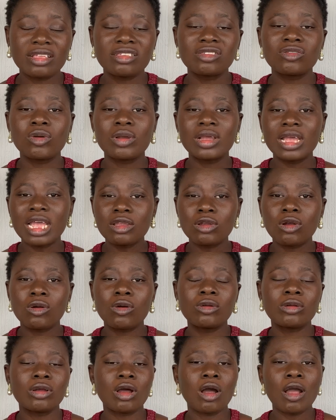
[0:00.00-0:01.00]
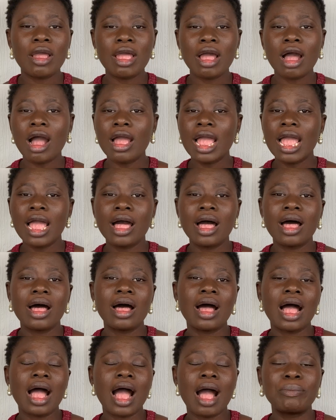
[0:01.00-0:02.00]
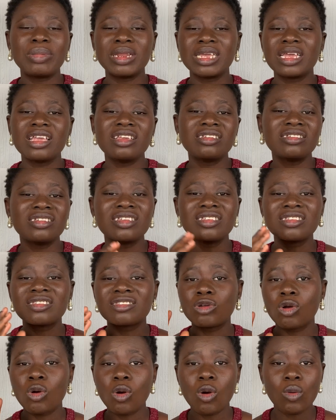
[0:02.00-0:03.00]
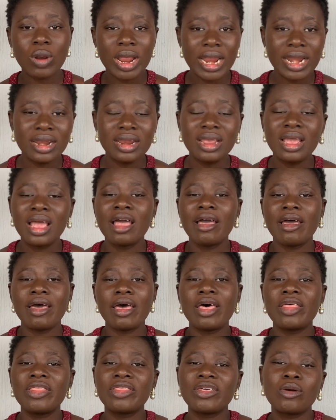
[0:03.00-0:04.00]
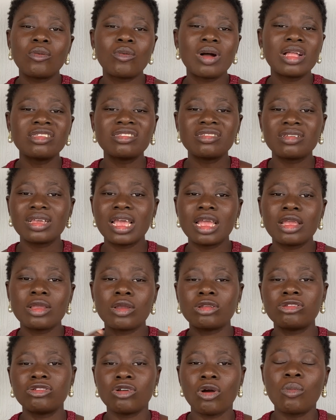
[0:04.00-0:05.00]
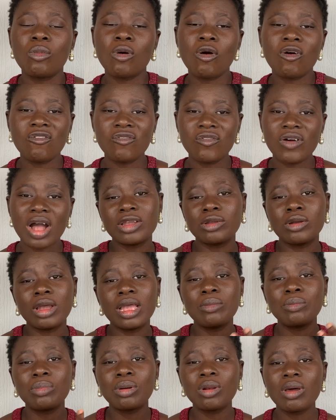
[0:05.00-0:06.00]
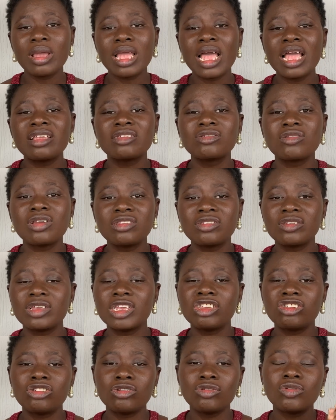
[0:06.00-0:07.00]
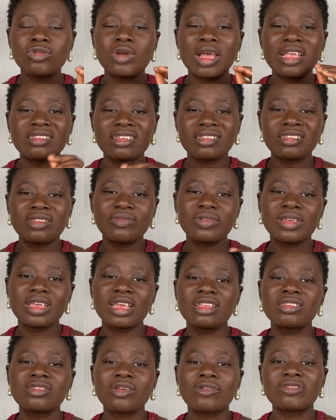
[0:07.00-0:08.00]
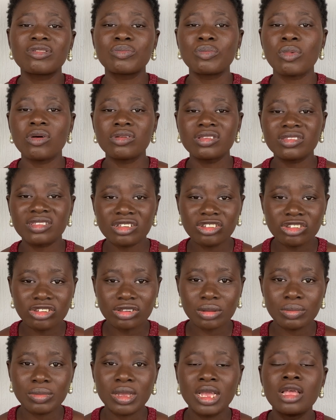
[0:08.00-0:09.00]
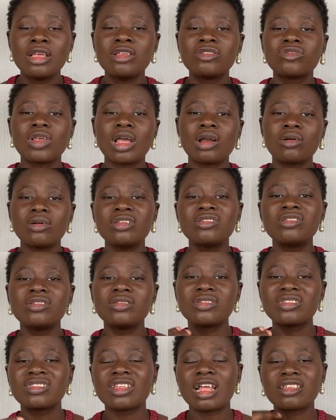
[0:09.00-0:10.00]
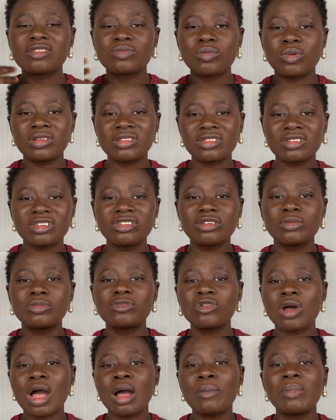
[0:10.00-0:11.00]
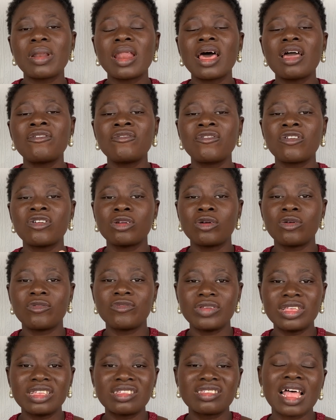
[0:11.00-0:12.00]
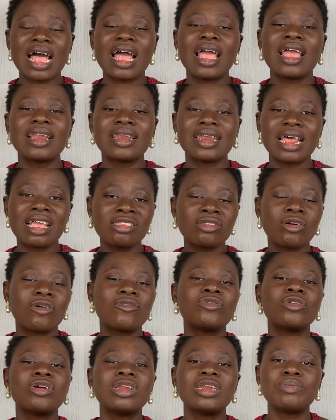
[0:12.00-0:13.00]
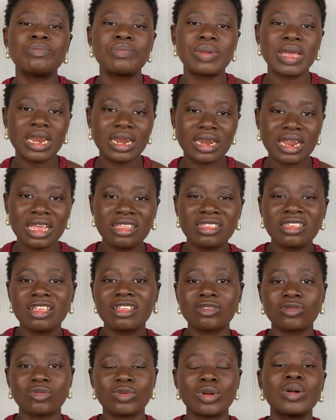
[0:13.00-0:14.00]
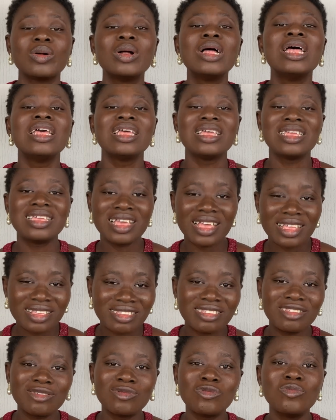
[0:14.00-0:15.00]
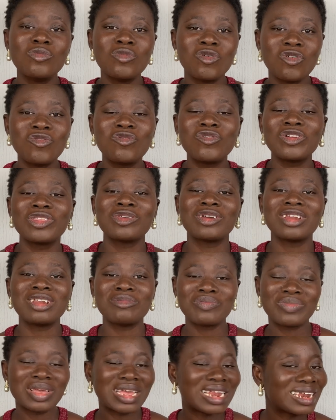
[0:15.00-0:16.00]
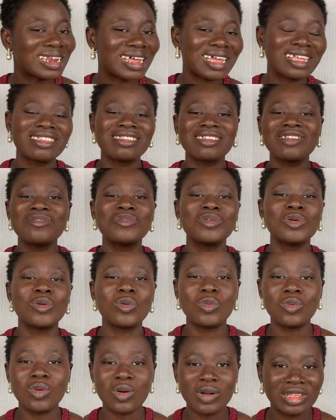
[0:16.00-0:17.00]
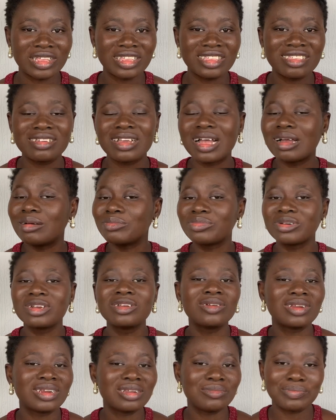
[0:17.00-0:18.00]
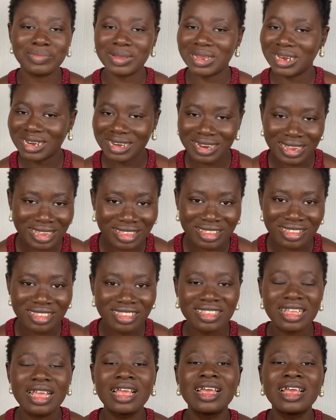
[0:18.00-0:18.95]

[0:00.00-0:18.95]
So get your applications going, and then once you get your job offer, your employer is going to issue you a certificate of sponsorship. So you're going to use that sponsorship to apply for your visa and that of your dependents as well. Yes, you move with your dependents. If you want, you can bring your dependents.